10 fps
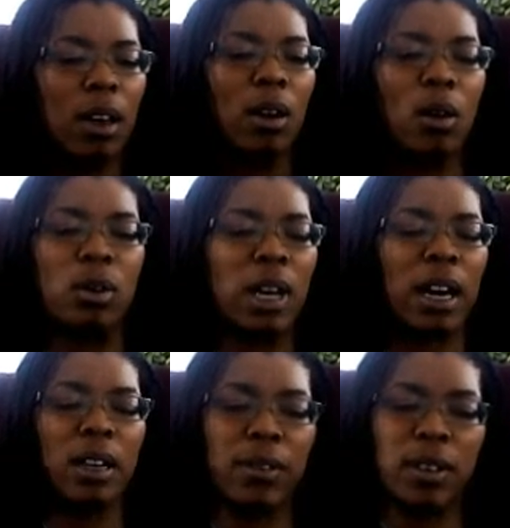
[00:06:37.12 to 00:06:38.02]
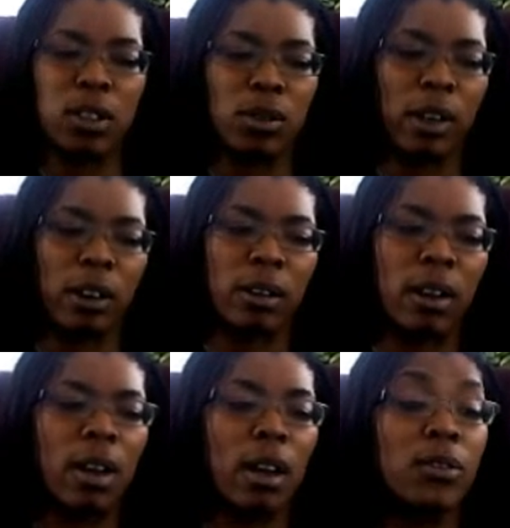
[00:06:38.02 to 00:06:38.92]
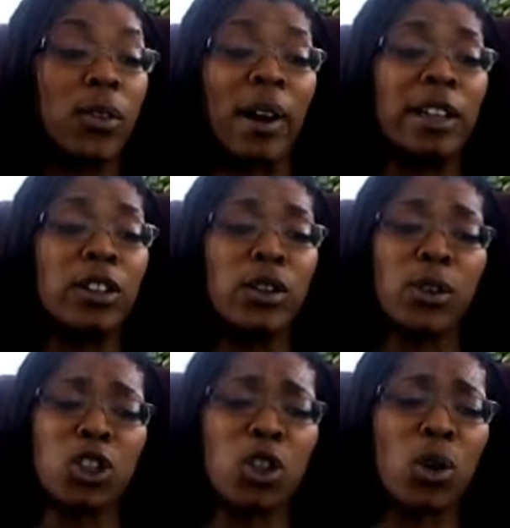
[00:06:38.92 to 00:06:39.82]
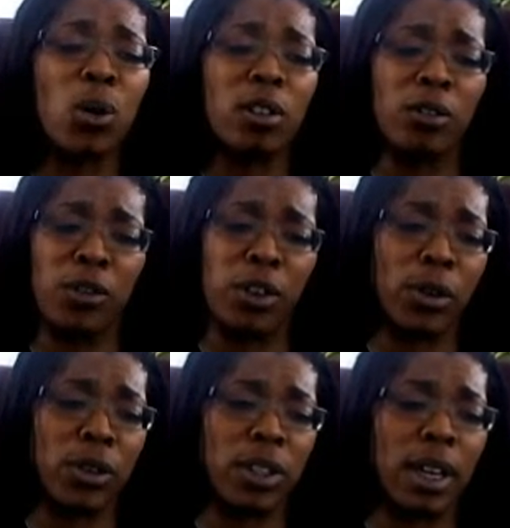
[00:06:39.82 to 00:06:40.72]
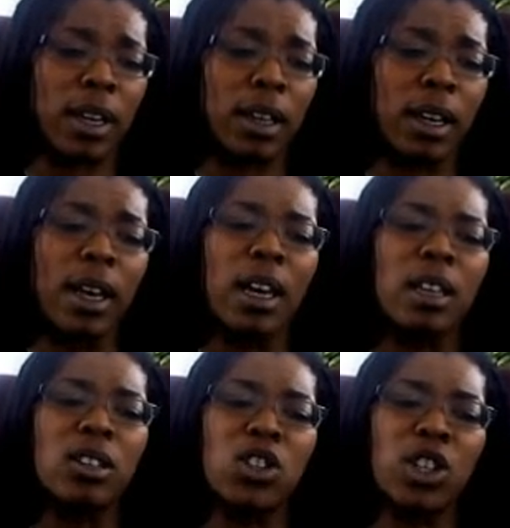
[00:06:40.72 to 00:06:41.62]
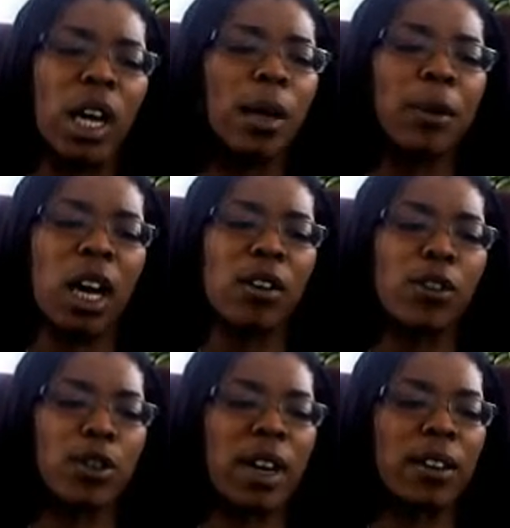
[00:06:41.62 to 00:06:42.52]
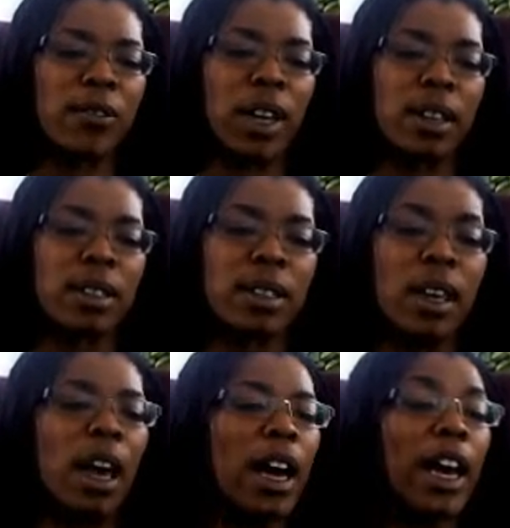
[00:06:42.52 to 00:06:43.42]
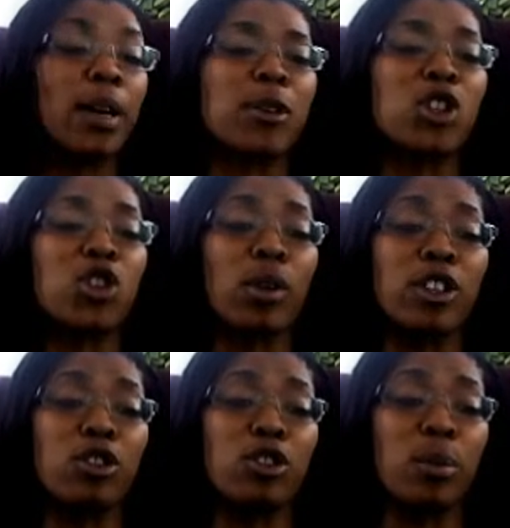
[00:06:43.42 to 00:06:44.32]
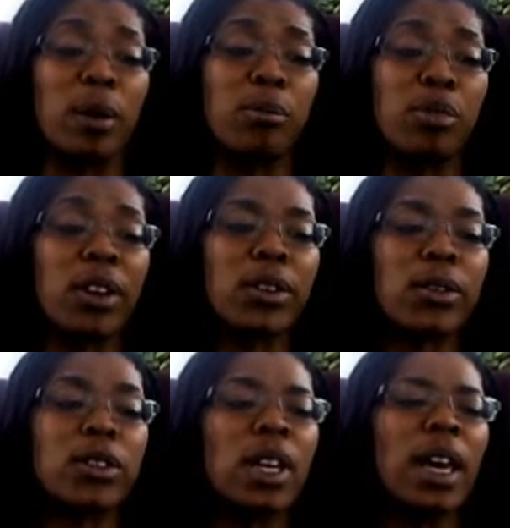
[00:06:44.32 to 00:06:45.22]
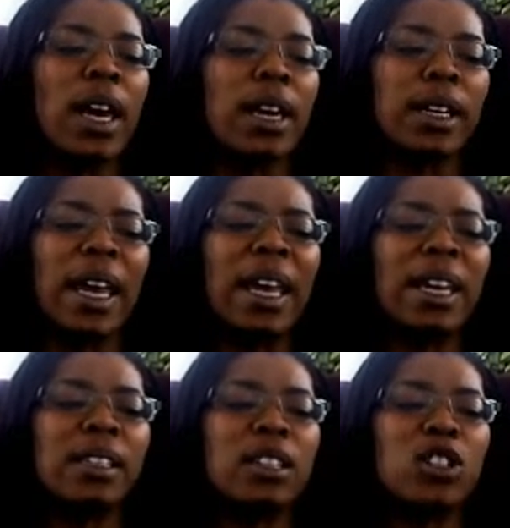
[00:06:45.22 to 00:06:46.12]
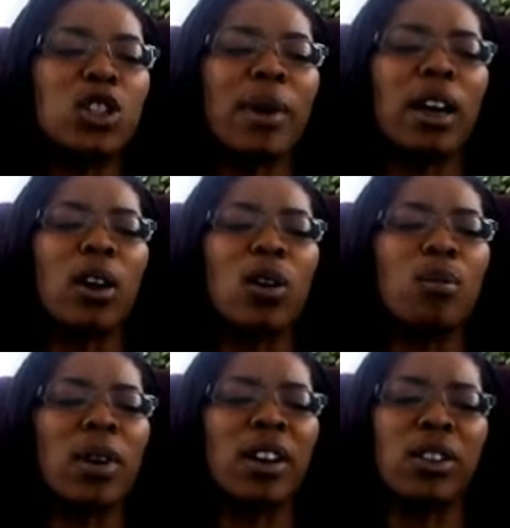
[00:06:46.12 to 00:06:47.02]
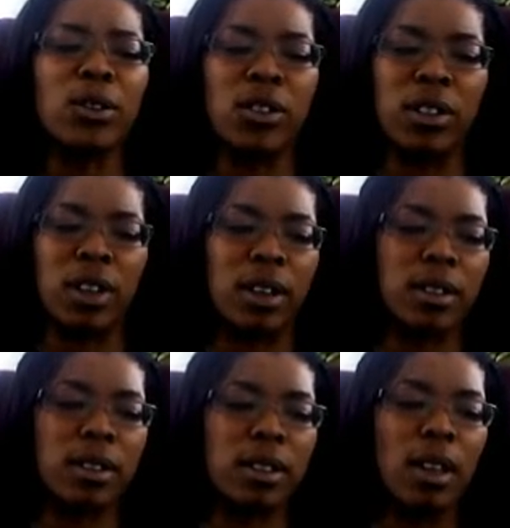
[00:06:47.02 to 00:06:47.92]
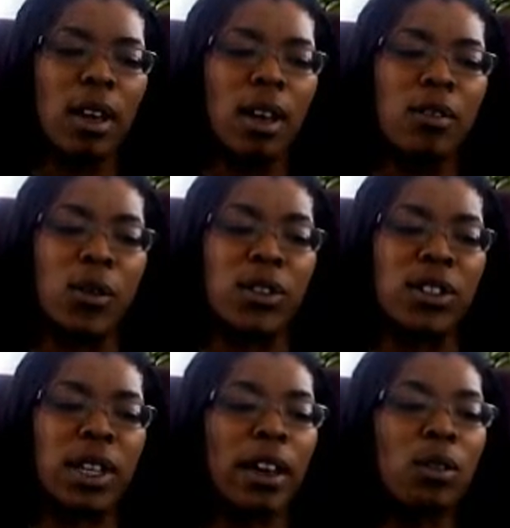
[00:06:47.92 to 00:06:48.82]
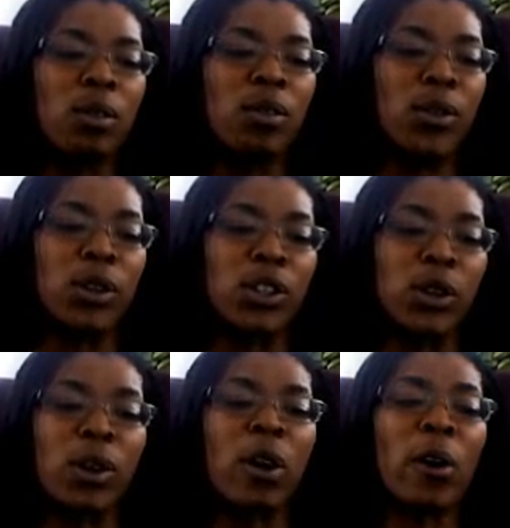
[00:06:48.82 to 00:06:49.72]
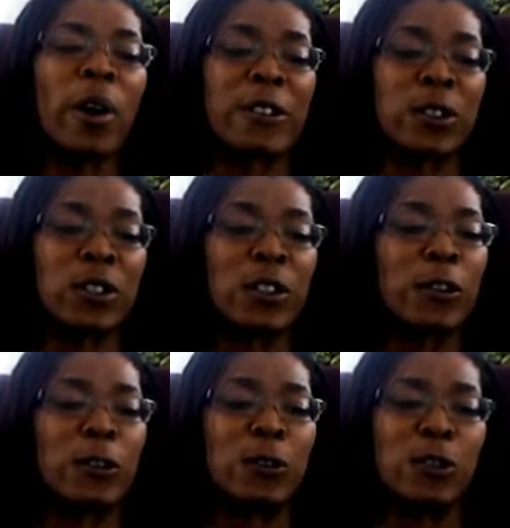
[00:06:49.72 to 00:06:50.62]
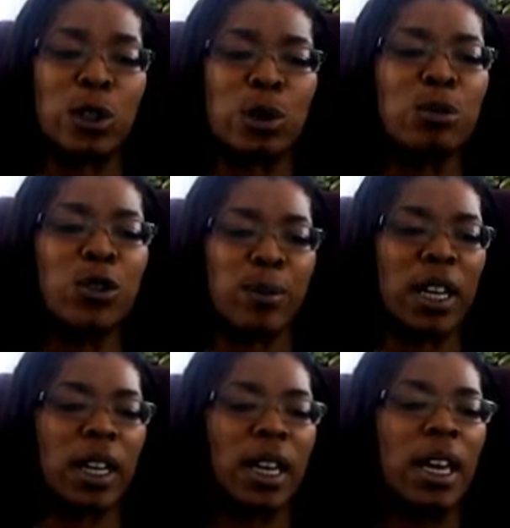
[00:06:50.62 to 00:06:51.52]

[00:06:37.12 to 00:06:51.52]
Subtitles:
O God of Israel. For I endure scorn for your sake, and shame covers my face. I am a stranger to my brothers, and an alien to my own mother's sons. For zeal for your house consumes me,